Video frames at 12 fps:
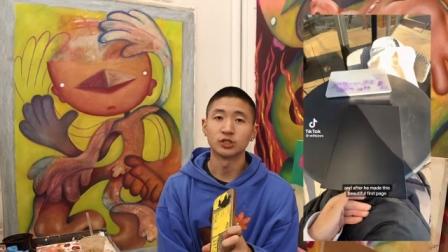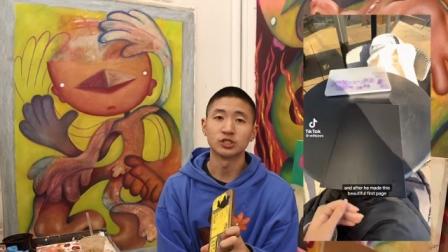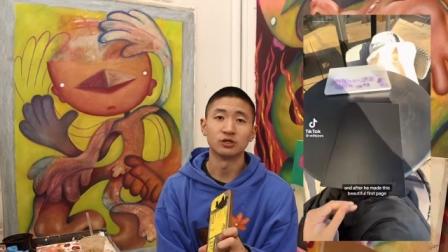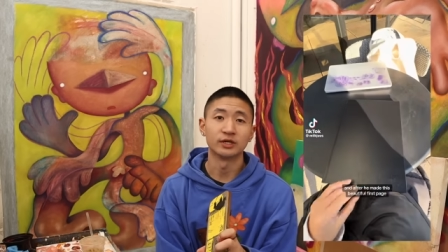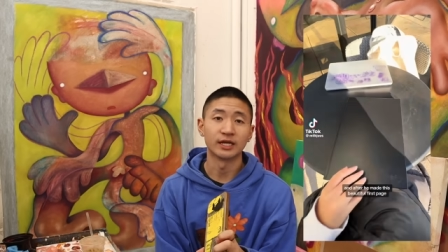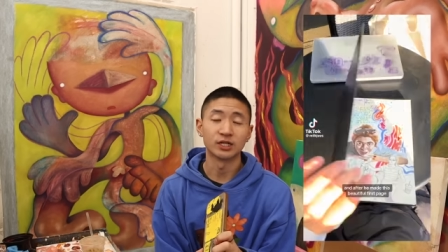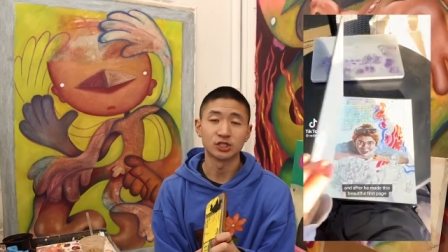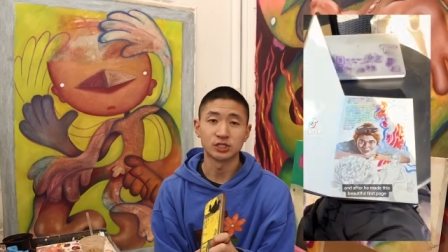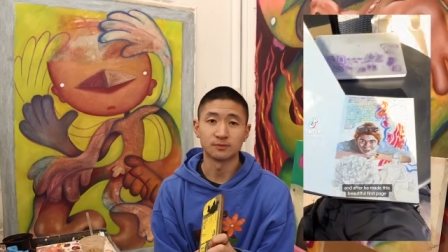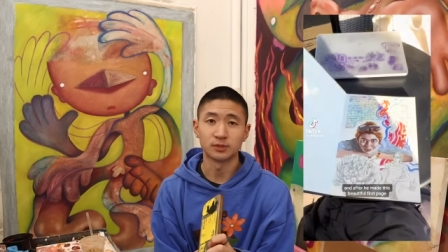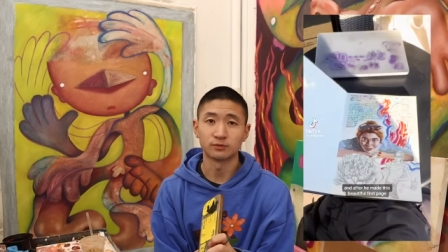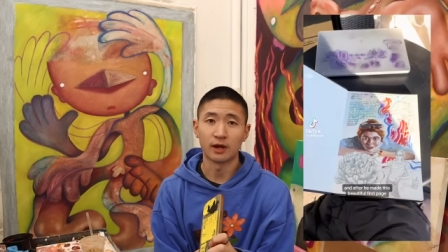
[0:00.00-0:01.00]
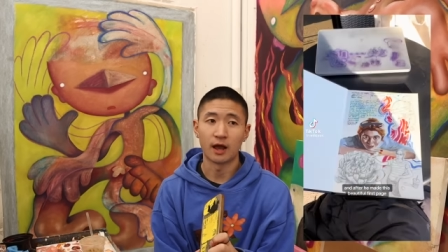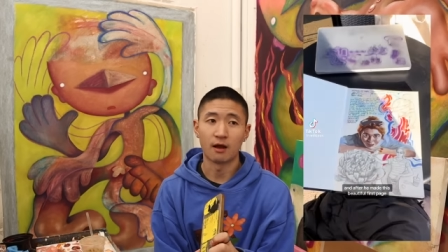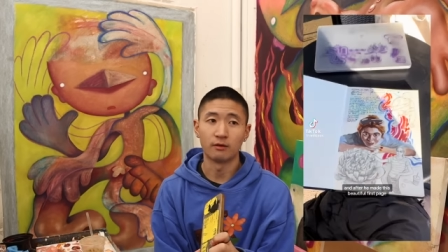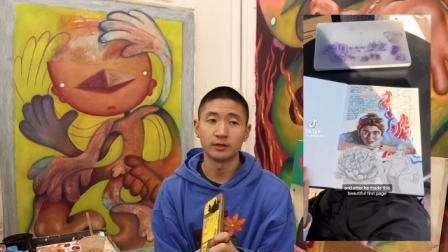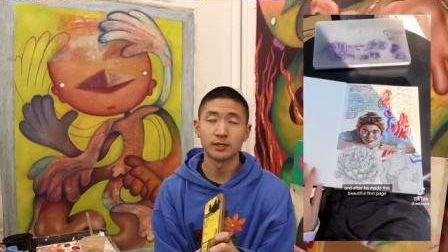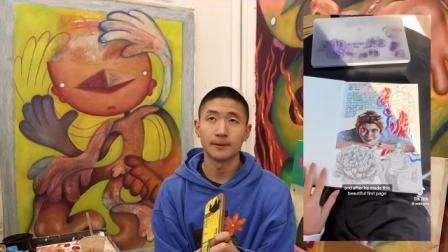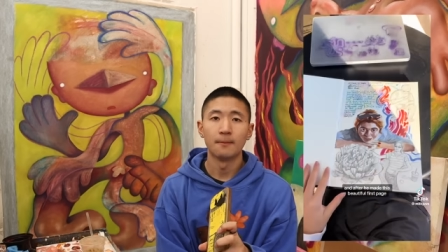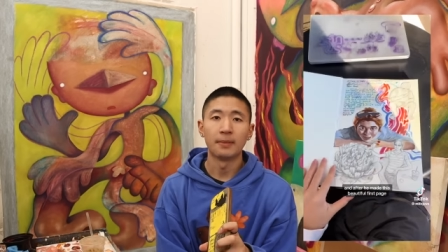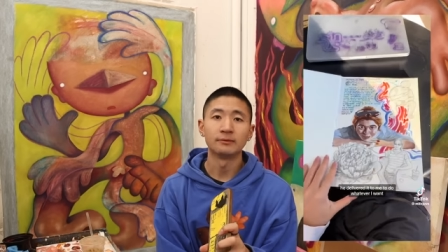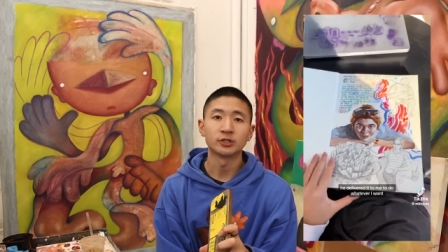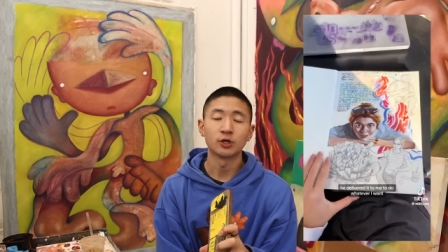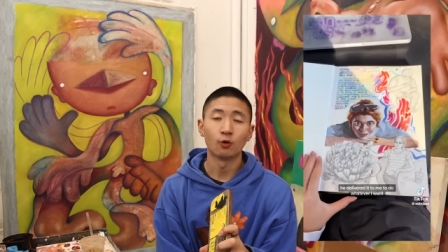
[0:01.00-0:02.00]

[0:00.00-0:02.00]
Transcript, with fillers: is still getting shipped around. I'm trying to